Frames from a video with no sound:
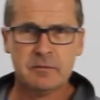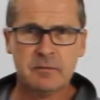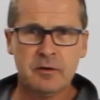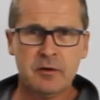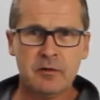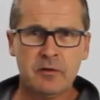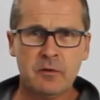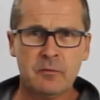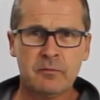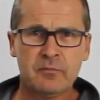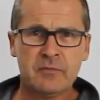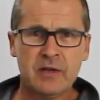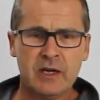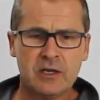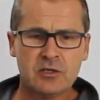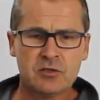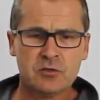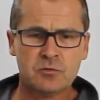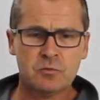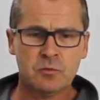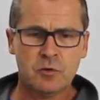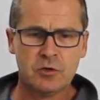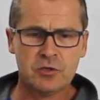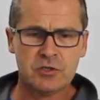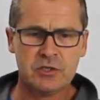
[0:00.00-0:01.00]
put the
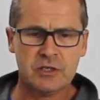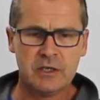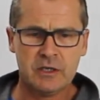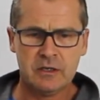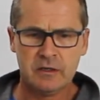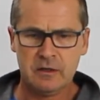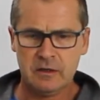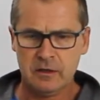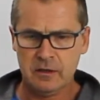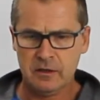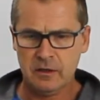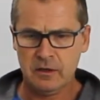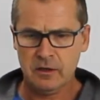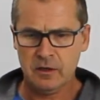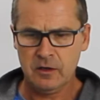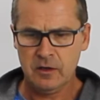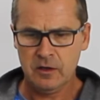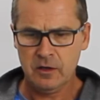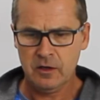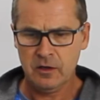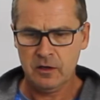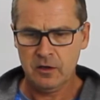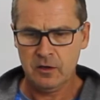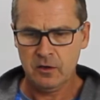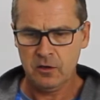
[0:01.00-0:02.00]
dust washer
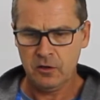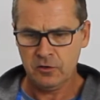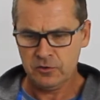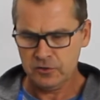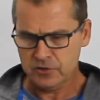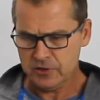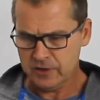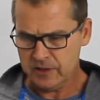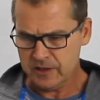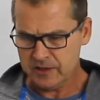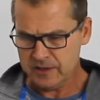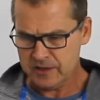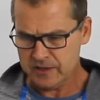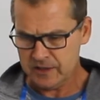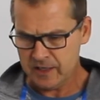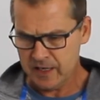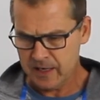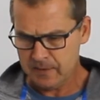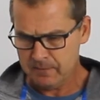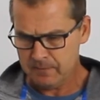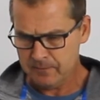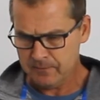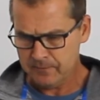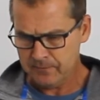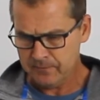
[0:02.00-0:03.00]
onto the
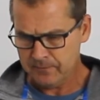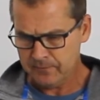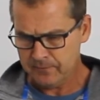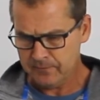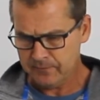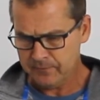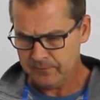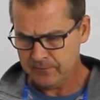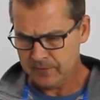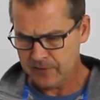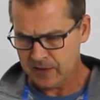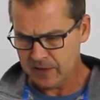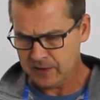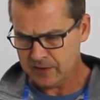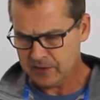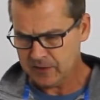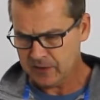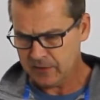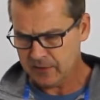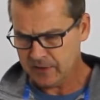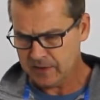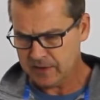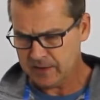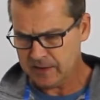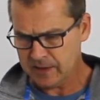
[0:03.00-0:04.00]
stem so
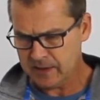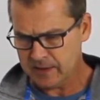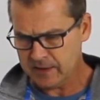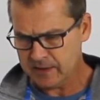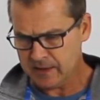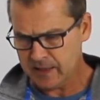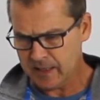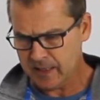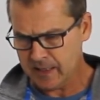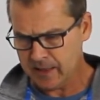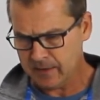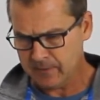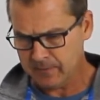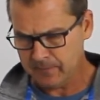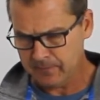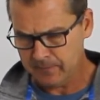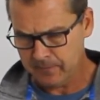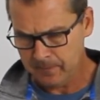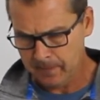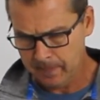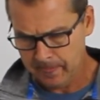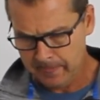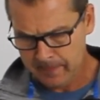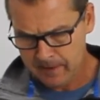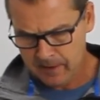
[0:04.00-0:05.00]
it sits down,
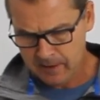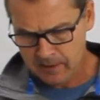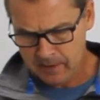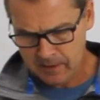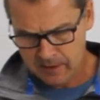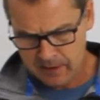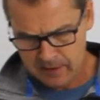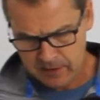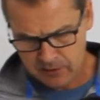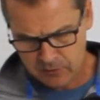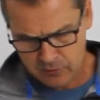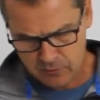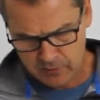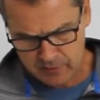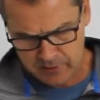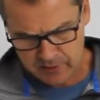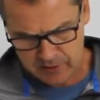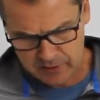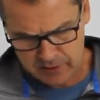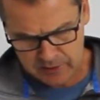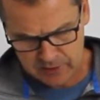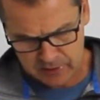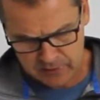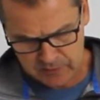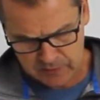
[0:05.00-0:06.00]
and all we're
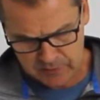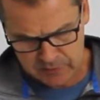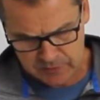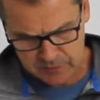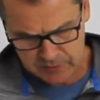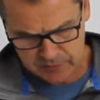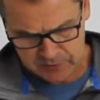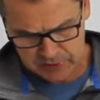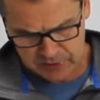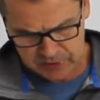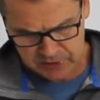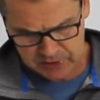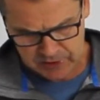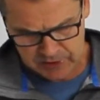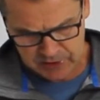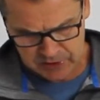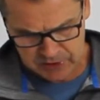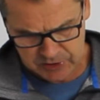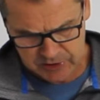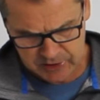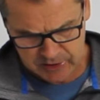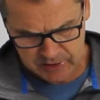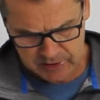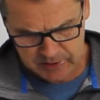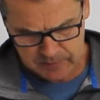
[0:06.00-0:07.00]
going to do is we're just going to
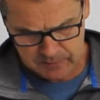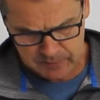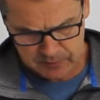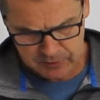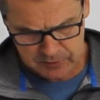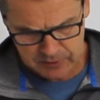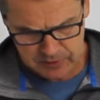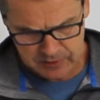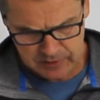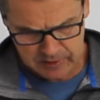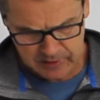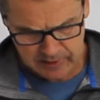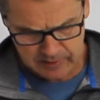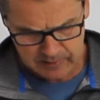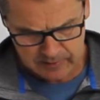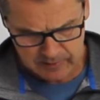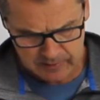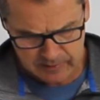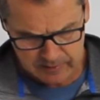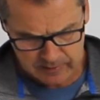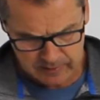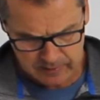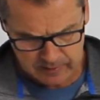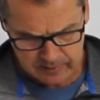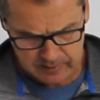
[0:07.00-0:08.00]
gently push that
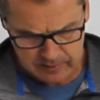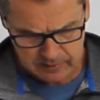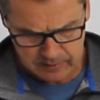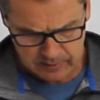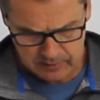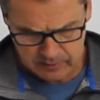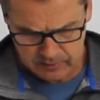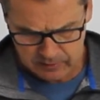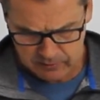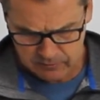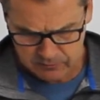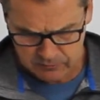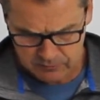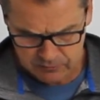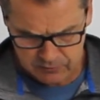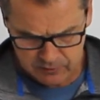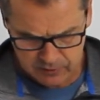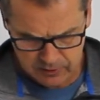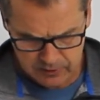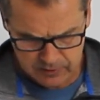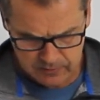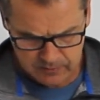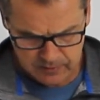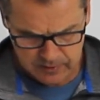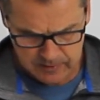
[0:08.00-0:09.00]

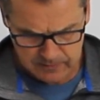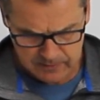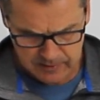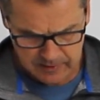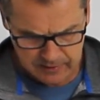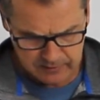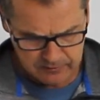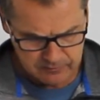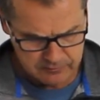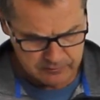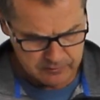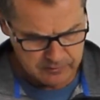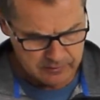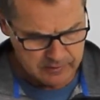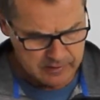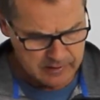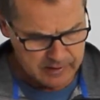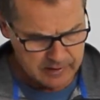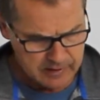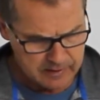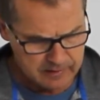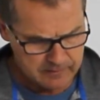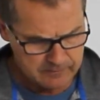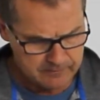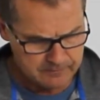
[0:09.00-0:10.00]
right the way back through
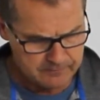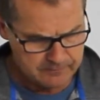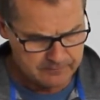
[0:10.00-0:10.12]
there,